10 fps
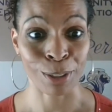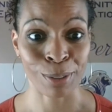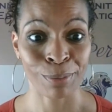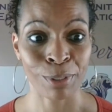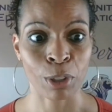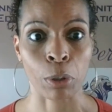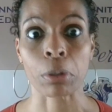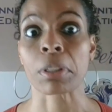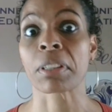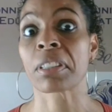So
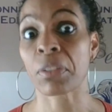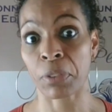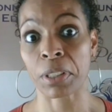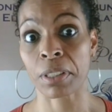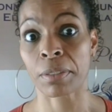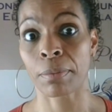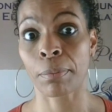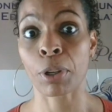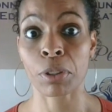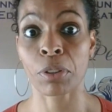there's a difference,
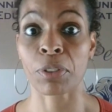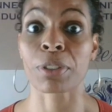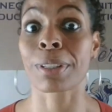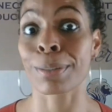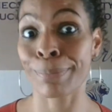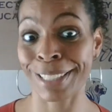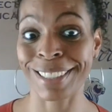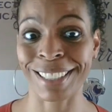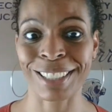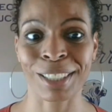personal versus
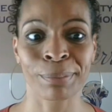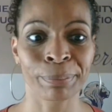business.